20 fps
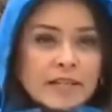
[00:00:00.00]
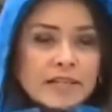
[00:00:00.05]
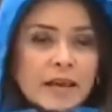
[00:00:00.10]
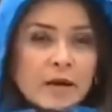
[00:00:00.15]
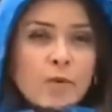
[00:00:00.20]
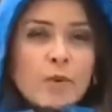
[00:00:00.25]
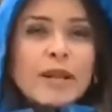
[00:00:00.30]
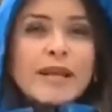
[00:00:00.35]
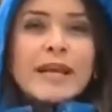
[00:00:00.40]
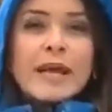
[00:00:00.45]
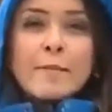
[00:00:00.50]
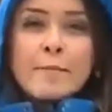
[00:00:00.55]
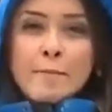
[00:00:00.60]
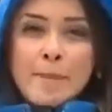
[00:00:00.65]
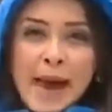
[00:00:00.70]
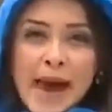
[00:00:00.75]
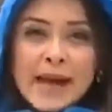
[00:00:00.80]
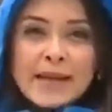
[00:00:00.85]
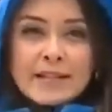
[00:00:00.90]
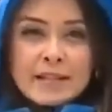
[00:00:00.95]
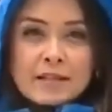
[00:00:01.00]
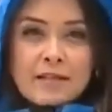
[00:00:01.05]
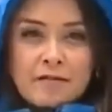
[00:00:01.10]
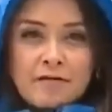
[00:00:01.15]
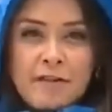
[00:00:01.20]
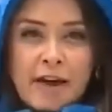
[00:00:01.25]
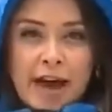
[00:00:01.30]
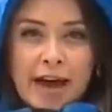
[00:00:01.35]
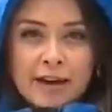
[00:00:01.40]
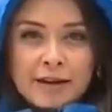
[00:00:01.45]
says they want to get back to the
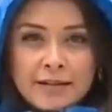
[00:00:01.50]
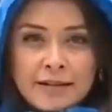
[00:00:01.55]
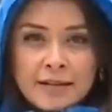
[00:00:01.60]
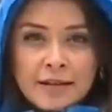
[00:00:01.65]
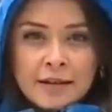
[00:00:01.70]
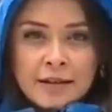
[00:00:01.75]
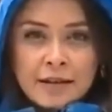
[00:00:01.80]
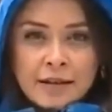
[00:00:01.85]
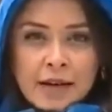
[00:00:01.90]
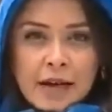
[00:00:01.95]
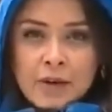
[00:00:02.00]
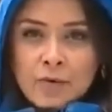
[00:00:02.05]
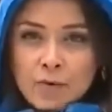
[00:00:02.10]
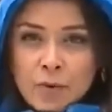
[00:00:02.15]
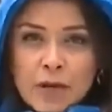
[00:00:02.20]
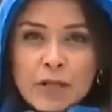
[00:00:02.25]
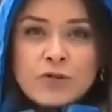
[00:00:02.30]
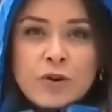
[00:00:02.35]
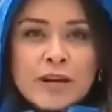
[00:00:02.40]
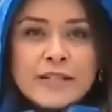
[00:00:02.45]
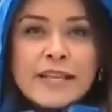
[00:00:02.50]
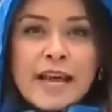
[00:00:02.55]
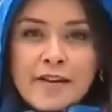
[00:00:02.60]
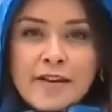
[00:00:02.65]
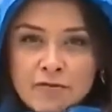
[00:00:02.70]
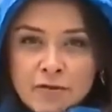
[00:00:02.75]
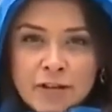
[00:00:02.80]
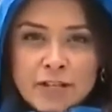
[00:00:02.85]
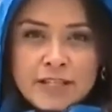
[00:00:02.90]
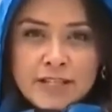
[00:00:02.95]
facts and retrace
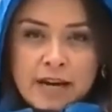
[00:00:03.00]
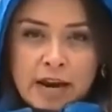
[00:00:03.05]
every